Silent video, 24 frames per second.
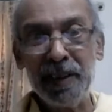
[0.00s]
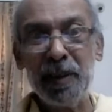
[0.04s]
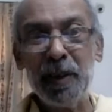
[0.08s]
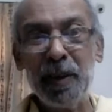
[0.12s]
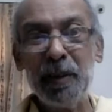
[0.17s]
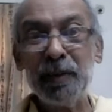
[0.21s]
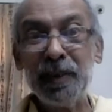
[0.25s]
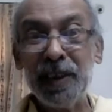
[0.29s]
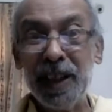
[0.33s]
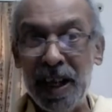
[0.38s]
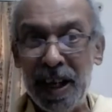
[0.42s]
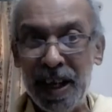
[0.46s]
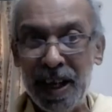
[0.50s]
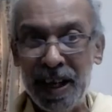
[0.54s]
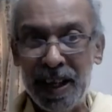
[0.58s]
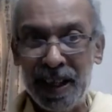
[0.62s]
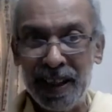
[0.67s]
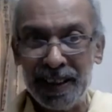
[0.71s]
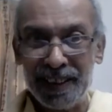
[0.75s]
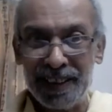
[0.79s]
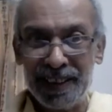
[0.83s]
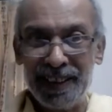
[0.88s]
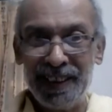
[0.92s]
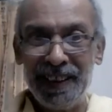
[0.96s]
of the
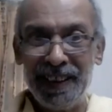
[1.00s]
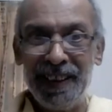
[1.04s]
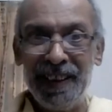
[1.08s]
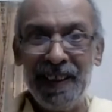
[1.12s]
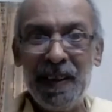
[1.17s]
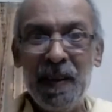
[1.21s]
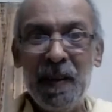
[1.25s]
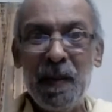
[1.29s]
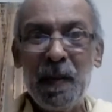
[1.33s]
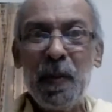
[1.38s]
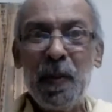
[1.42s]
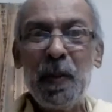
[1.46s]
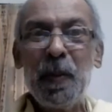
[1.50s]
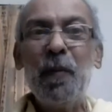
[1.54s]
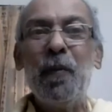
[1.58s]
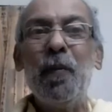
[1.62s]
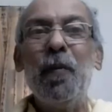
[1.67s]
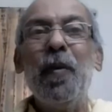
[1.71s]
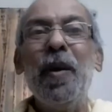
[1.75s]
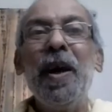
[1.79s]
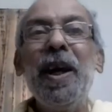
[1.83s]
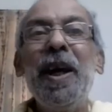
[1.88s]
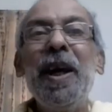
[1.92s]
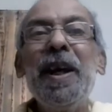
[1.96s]
heart,
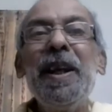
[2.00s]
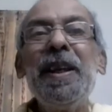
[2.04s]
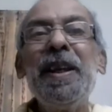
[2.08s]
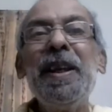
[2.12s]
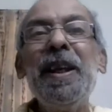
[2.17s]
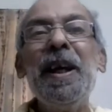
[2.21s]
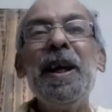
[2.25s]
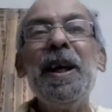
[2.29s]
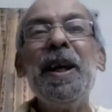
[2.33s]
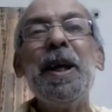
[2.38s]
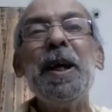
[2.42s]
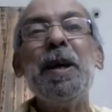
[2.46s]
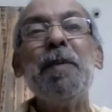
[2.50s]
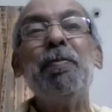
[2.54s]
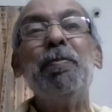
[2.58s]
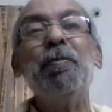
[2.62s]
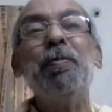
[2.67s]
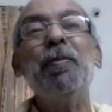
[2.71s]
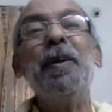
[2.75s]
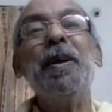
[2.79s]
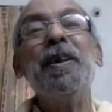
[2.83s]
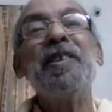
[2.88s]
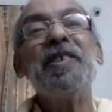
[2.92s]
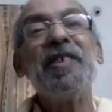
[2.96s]
when a
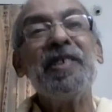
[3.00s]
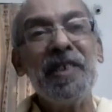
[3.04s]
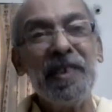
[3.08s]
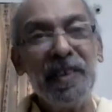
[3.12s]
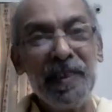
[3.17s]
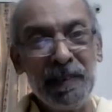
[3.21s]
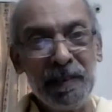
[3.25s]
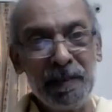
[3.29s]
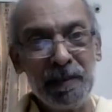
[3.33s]
person